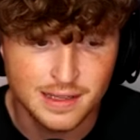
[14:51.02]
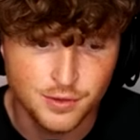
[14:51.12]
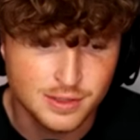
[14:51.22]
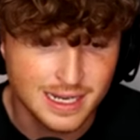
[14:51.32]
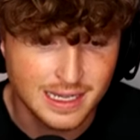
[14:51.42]
See if
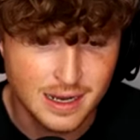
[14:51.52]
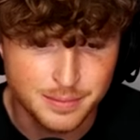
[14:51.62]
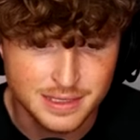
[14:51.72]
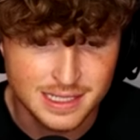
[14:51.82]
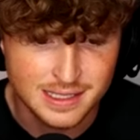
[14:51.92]
there's any
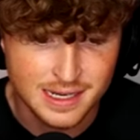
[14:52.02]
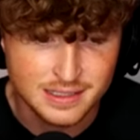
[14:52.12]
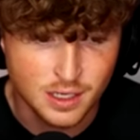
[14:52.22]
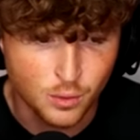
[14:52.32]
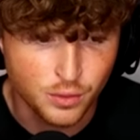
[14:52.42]
updates. I
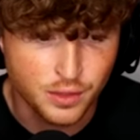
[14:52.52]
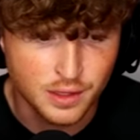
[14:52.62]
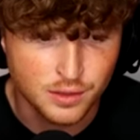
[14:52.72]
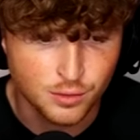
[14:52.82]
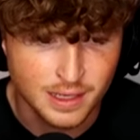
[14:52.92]
don't
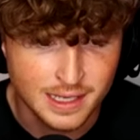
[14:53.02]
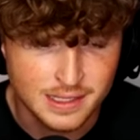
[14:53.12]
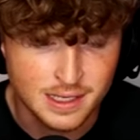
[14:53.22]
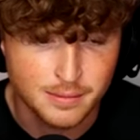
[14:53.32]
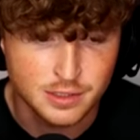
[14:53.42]
think there
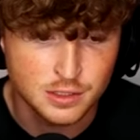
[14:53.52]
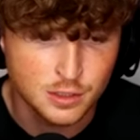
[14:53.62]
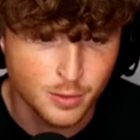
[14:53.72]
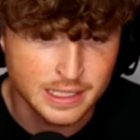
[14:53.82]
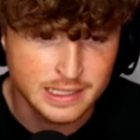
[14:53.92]
is. I'm
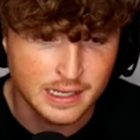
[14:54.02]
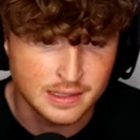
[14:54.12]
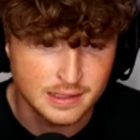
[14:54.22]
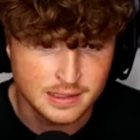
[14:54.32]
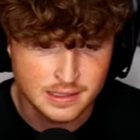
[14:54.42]
so
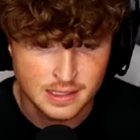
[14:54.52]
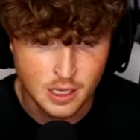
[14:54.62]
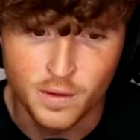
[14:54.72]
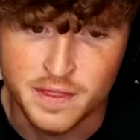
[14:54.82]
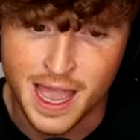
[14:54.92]
excited to
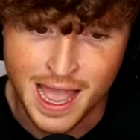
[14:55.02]
see what the